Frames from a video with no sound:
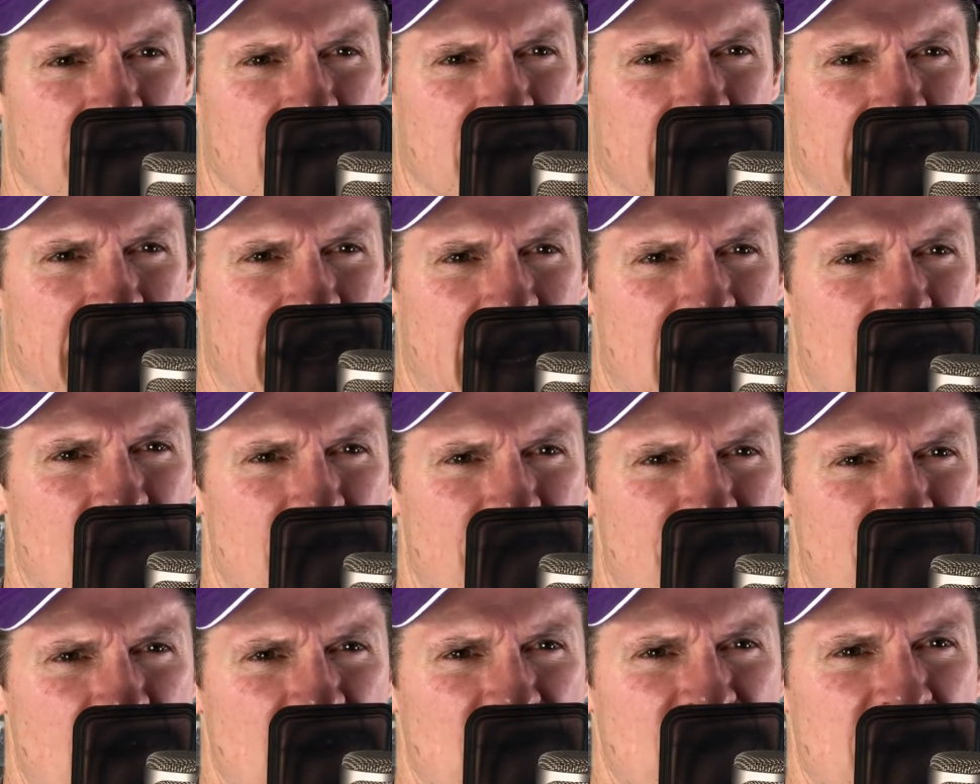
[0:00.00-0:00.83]
air
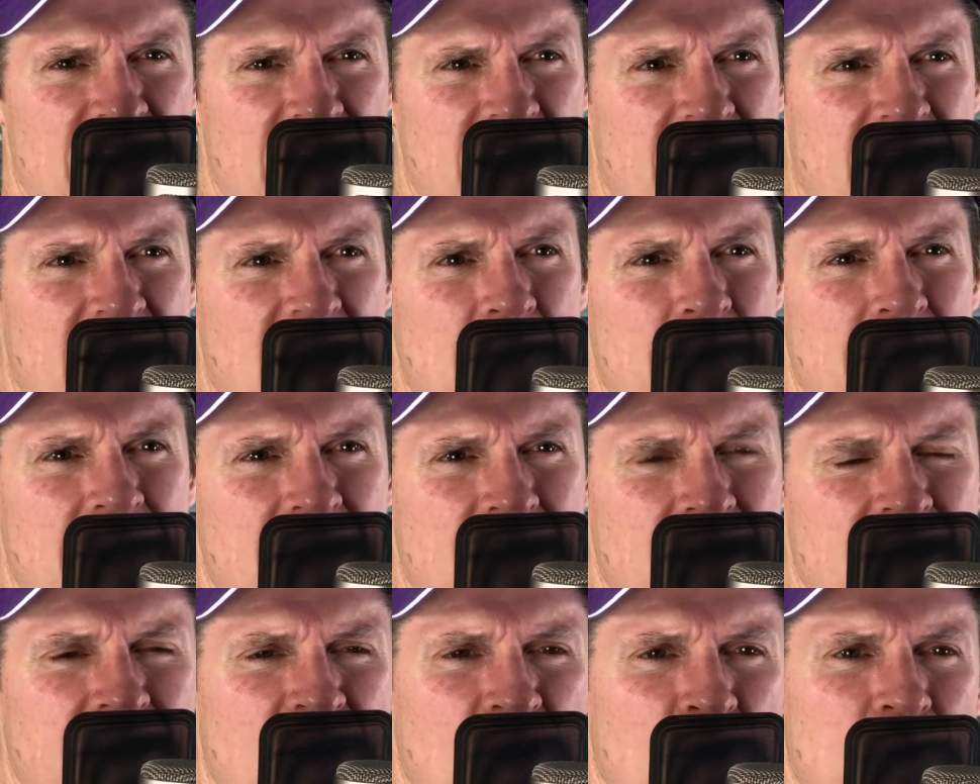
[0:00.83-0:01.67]
and fresh air to come
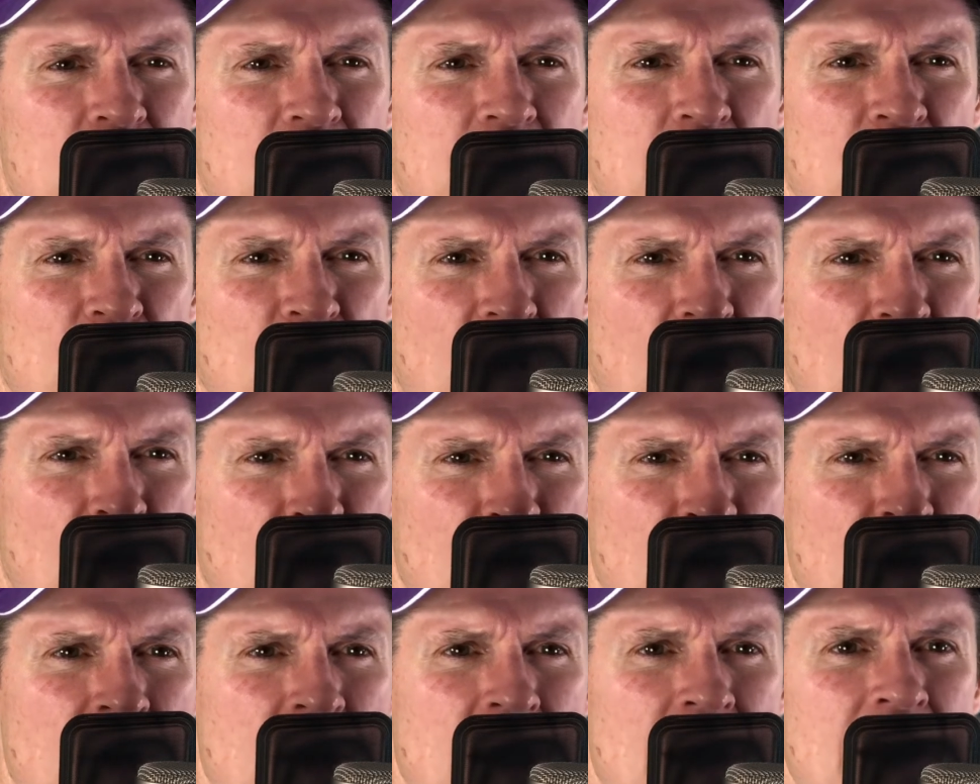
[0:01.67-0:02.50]
in and help them grow.